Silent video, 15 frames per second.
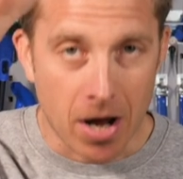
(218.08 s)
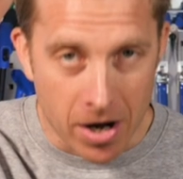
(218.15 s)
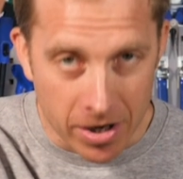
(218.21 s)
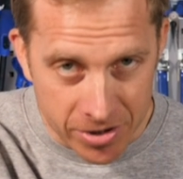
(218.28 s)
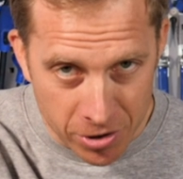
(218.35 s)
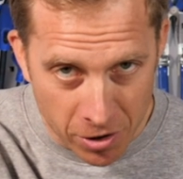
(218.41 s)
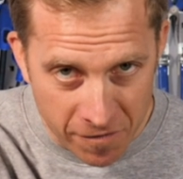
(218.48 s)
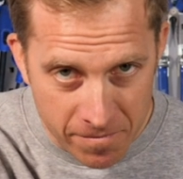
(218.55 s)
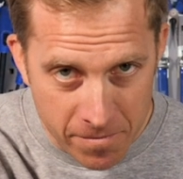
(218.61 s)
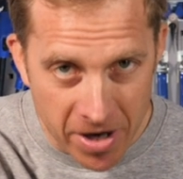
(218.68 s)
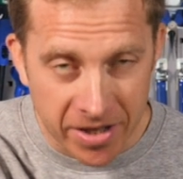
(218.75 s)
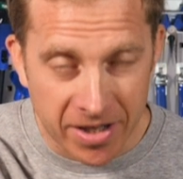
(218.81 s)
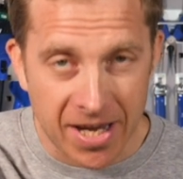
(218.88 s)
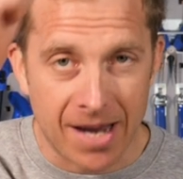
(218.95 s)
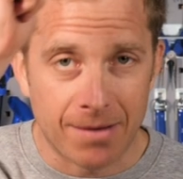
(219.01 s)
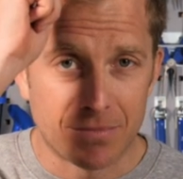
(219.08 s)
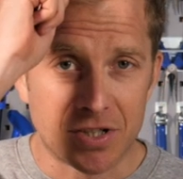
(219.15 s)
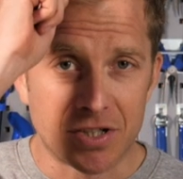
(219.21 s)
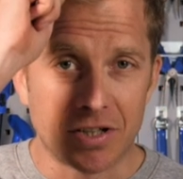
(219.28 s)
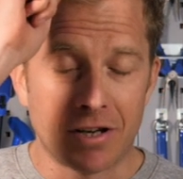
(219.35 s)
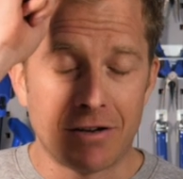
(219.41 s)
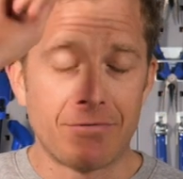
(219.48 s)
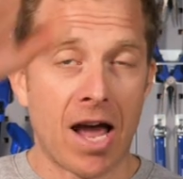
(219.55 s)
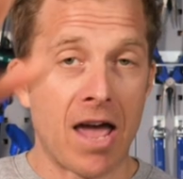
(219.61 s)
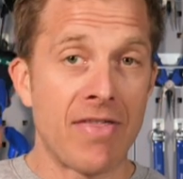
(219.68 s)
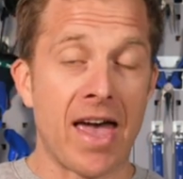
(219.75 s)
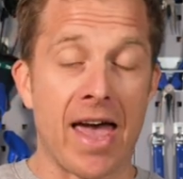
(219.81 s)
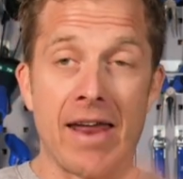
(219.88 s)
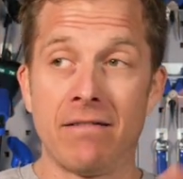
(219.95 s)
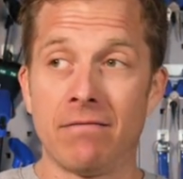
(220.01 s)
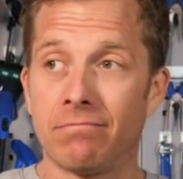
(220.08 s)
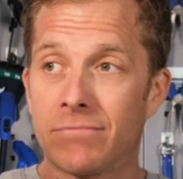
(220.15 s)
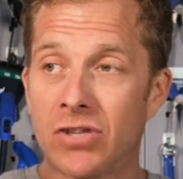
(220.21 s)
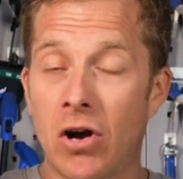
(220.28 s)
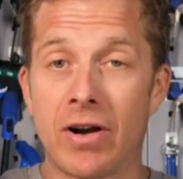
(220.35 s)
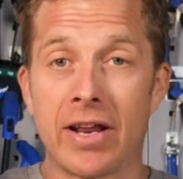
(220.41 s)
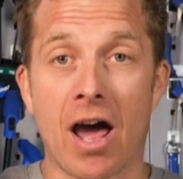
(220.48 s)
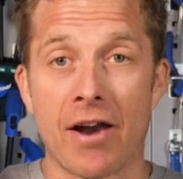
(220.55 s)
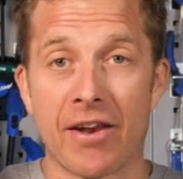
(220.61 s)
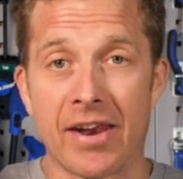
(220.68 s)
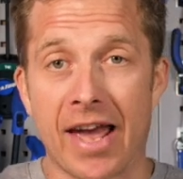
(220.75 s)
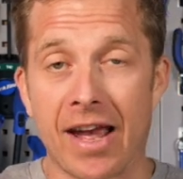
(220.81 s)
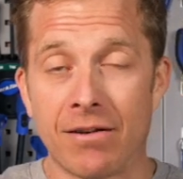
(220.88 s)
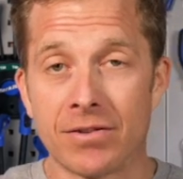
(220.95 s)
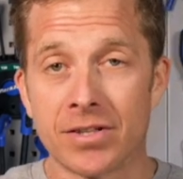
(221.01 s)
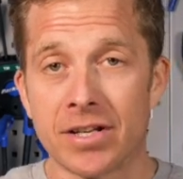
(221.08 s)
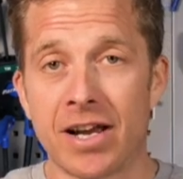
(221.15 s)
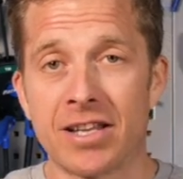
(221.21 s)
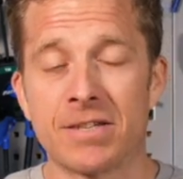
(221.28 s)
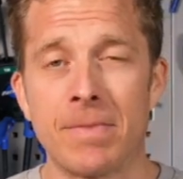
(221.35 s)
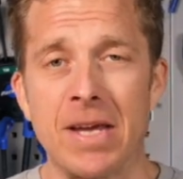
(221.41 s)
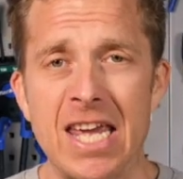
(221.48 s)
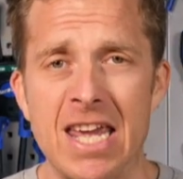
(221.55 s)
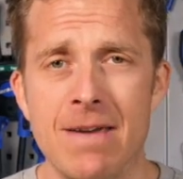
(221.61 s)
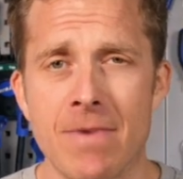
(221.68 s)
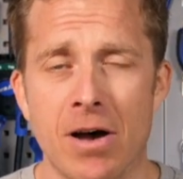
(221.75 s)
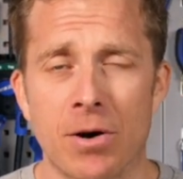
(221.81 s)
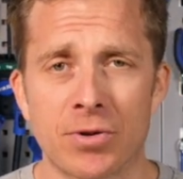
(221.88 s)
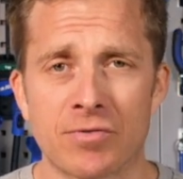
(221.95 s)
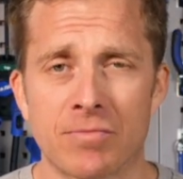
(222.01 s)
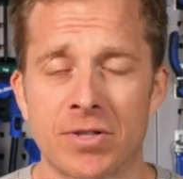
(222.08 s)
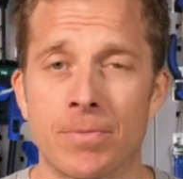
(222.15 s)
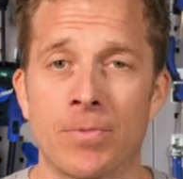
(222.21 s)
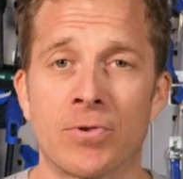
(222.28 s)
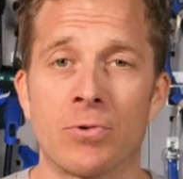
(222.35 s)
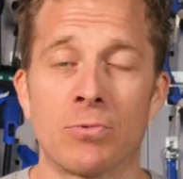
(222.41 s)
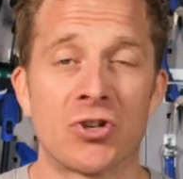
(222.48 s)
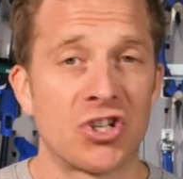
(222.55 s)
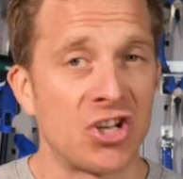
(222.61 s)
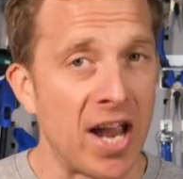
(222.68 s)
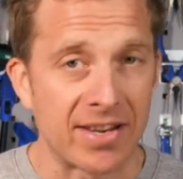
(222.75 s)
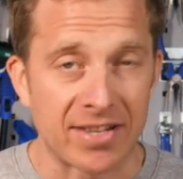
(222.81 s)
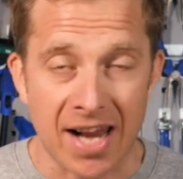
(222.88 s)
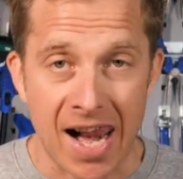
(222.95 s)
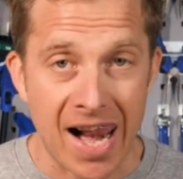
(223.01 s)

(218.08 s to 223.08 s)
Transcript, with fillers: I doff my cap to you. And then, totally unannounced, I had some emails from someone called Chet